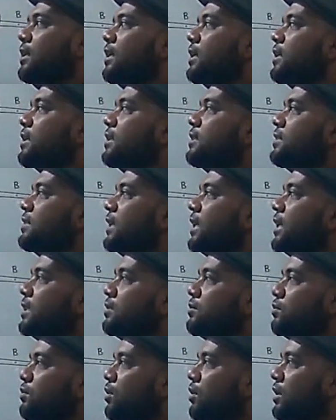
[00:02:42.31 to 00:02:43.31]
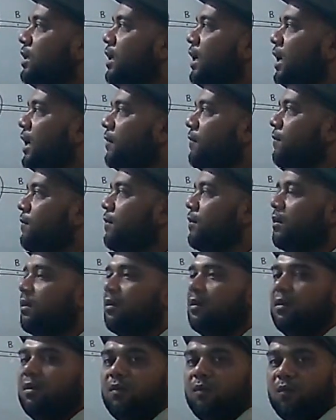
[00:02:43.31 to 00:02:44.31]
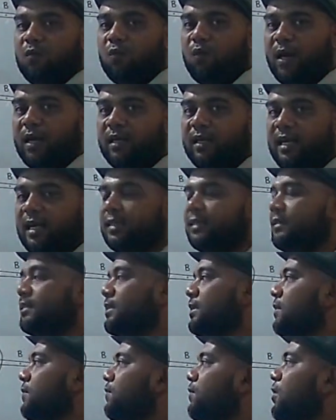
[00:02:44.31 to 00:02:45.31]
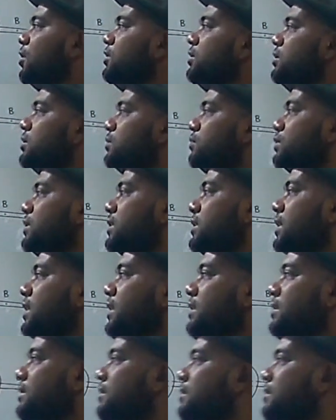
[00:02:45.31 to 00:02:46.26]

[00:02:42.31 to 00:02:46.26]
In this case we only have one external force, which is